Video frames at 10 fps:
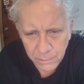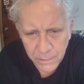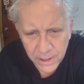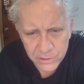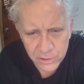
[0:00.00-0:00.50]

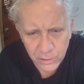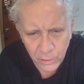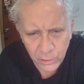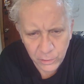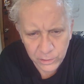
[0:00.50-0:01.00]
gets
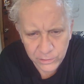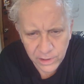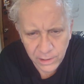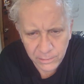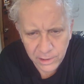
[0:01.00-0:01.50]

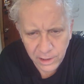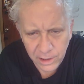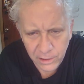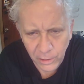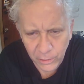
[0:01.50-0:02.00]
pigeonholed as
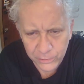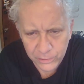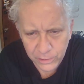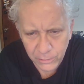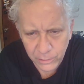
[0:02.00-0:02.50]
MK
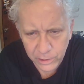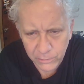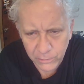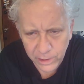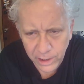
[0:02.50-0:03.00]
Ultra,
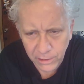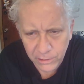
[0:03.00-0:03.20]
when in